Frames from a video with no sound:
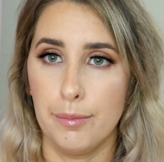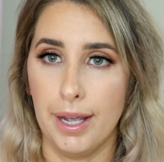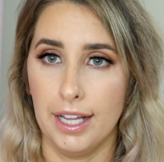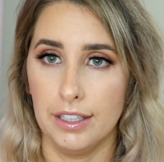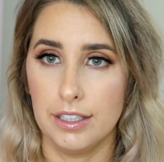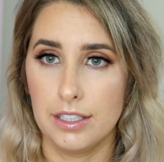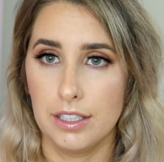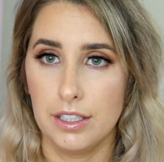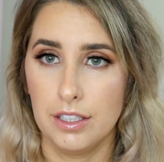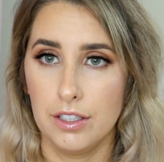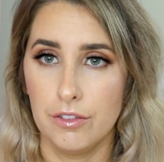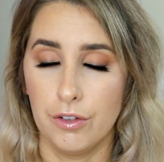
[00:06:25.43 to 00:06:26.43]
palette
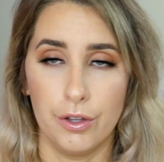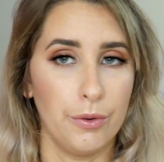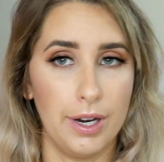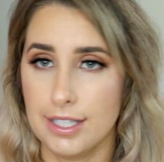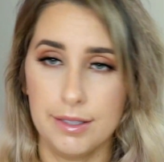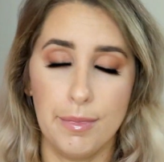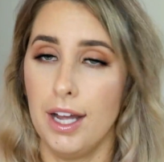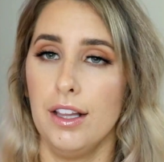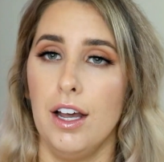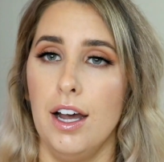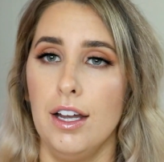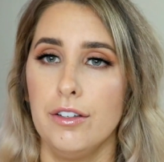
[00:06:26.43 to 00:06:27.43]
for the rest of my
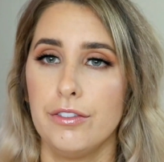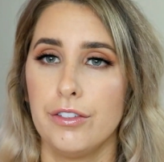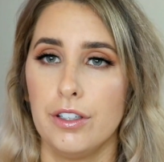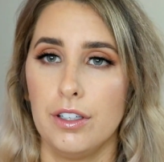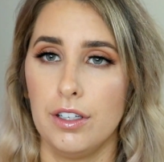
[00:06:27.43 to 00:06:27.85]
life,